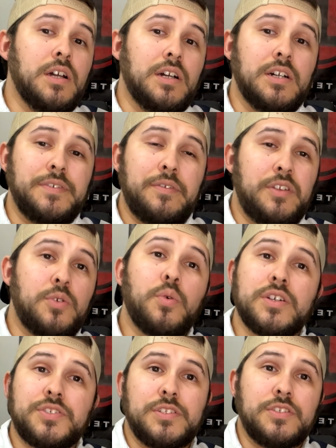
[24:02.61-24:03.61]
Uh, if you have any
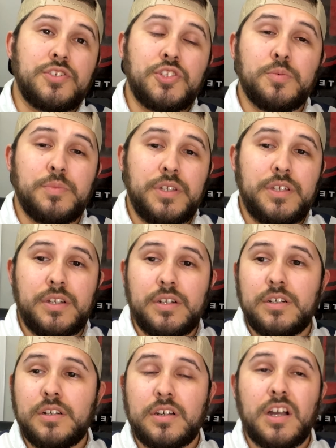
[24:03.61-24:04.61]
questions, shoot me
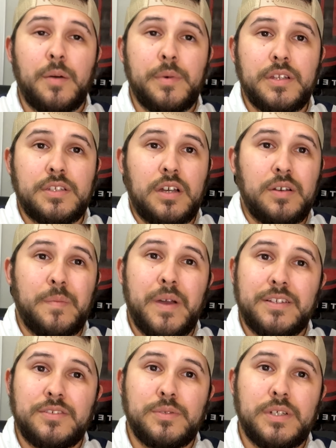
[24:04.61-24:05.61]
a comment. I'll get
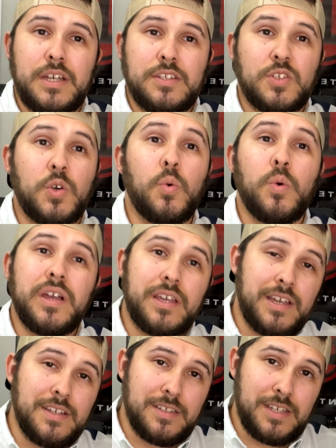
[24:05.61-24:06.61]
back to it as
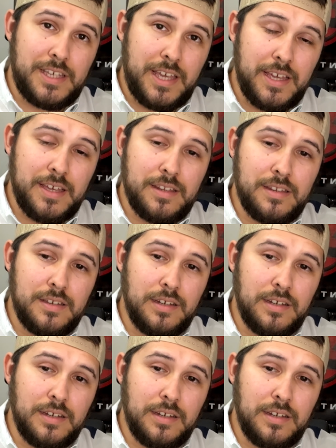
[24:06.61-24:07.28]
quick as I can.